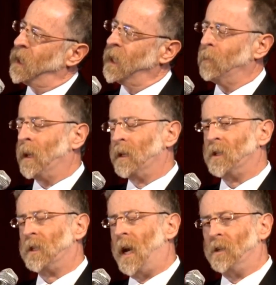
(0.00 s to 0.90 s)
Think about a
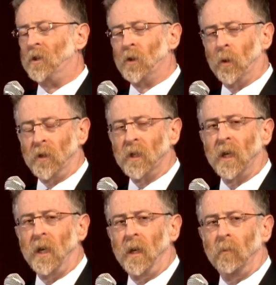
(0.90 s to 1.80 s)
statutory
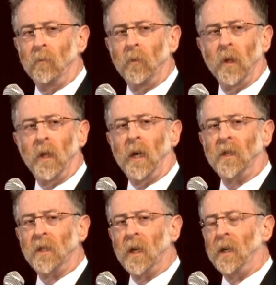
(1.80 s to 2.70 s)
scheme
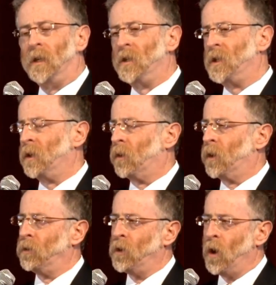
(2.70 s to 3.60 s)
that says there
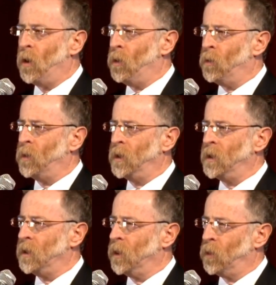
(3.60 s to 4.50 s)
are no
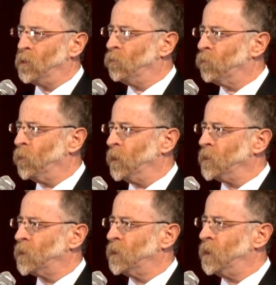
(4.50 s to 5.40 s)
local
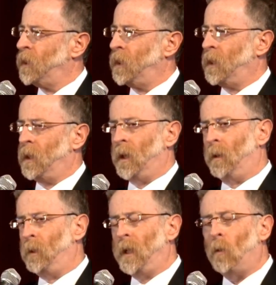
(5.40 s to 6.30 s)
rules.
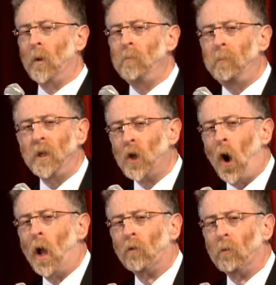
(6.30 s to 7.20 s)
I mean, that wouldn't be
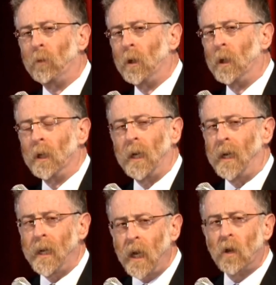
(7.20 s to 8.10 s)
tolerable
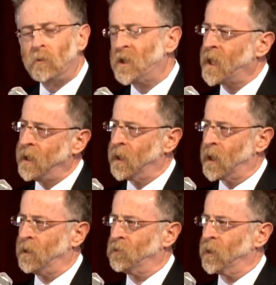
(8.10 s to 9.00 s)
any other state in the
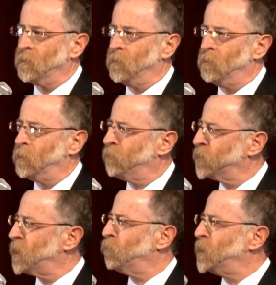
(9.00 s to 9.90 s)
country. But
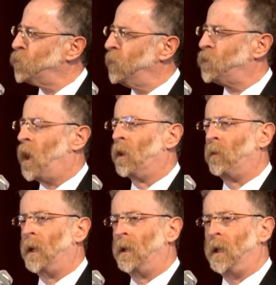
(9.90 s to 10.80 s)
for some reason, we've
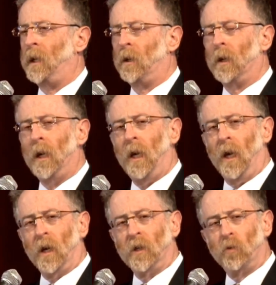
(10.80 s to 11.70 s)
tolerated it here
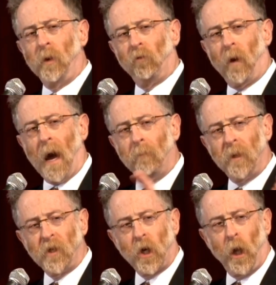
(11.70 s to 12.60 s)
because we've
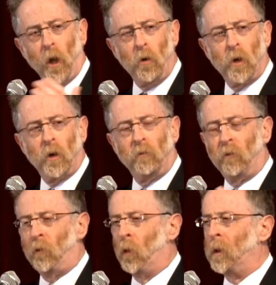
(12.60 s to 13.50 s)
wrapped this cloak of
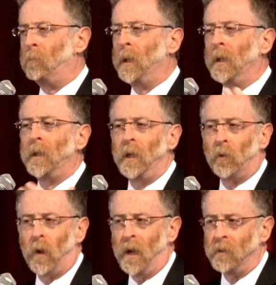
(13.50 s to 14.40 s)
affordability
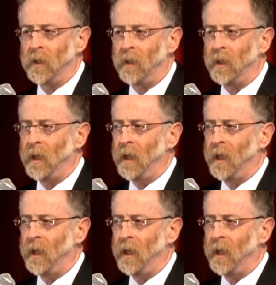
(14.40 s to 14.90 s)
around it.